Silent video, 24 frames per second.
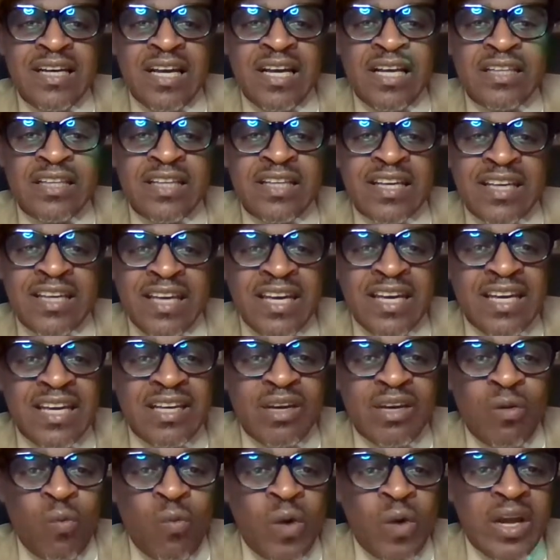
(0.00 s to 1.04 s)
the
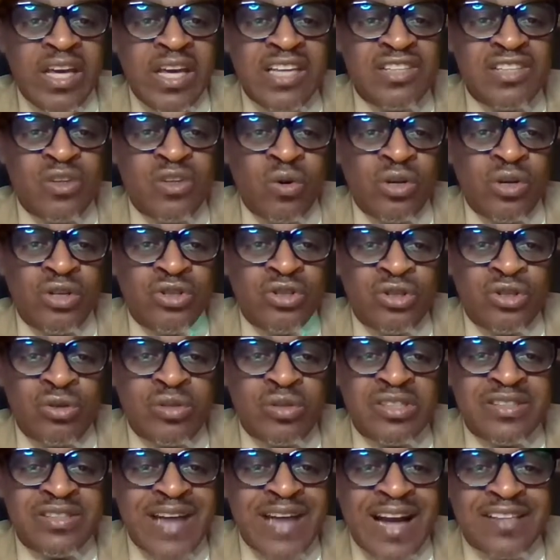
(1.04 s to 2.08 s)
king, what he's going to do
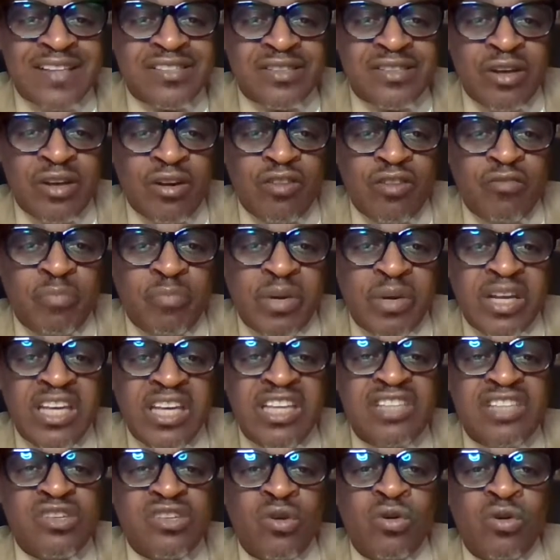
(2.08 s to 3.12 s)
is not serve, but
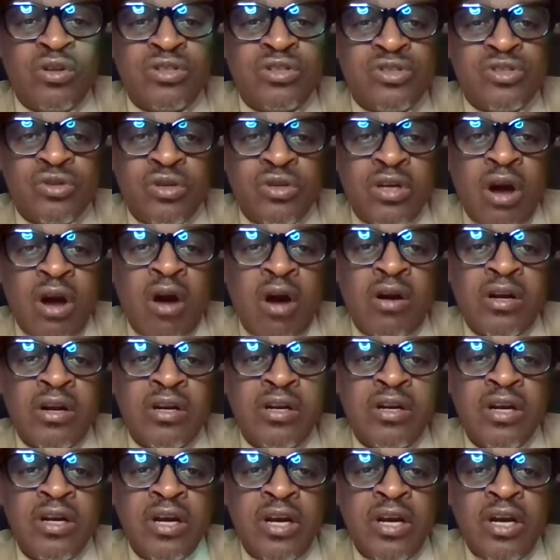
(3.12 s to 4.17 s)
he's going to
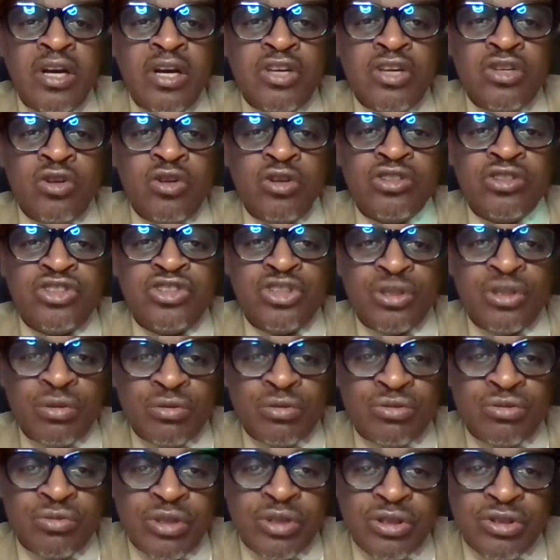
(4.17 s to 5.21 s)
garner your
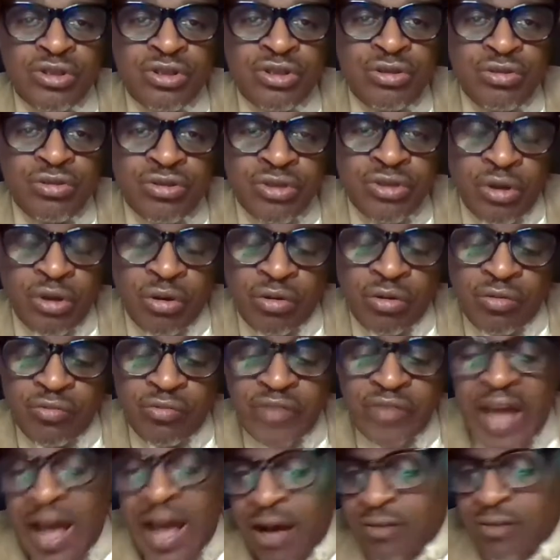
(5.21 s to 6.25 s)
children to serve.
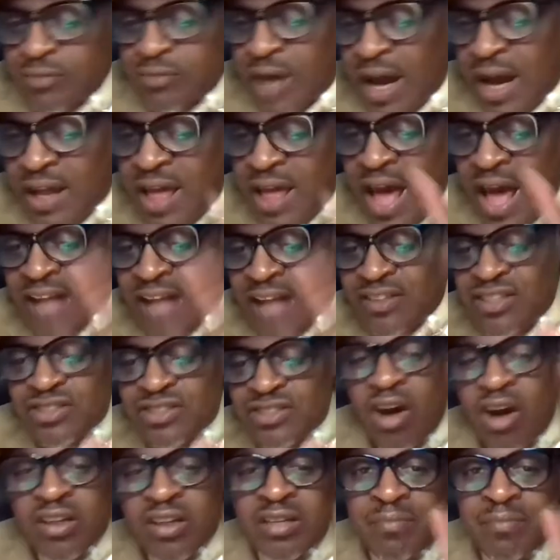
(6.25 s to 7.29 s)
Now, I just
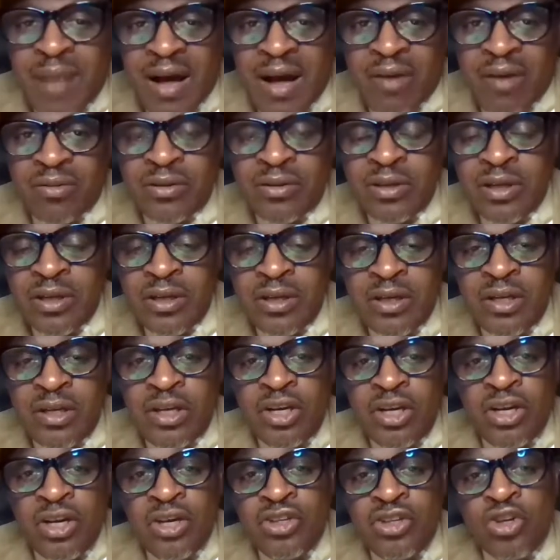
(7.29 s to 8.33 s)
talked about
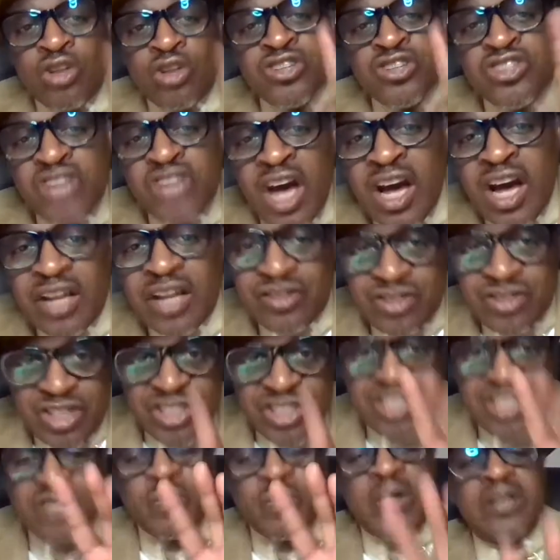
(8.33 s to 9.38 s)
your sons.
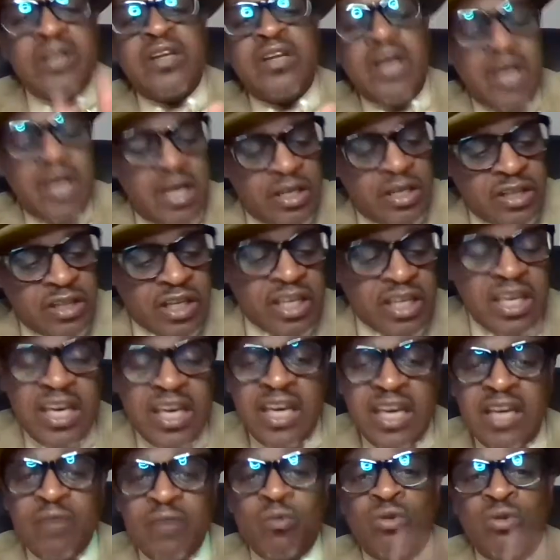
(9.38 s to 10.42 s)
This is what the
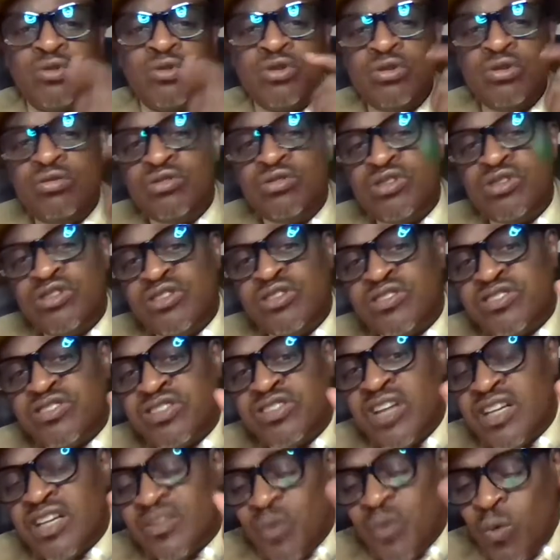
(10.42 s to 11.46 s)
king will do to your
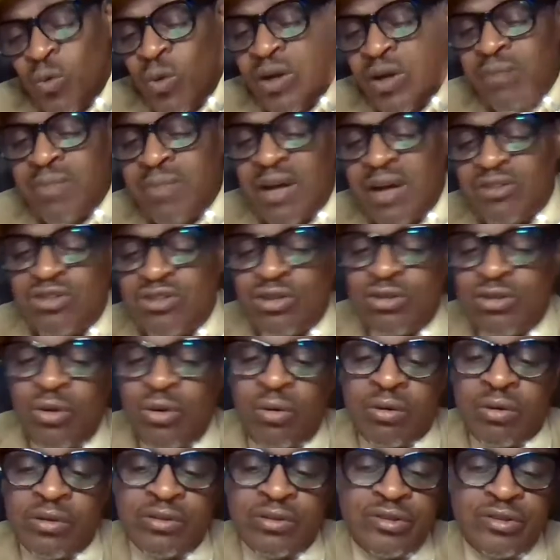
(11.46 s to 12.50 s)
sons. Well, what about your
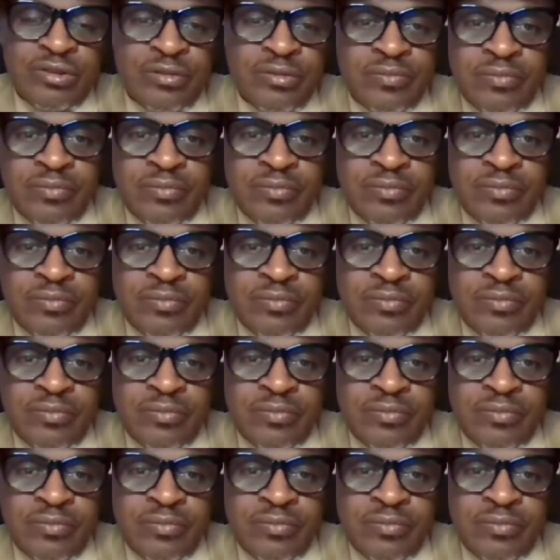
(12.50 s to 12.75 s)
daughters?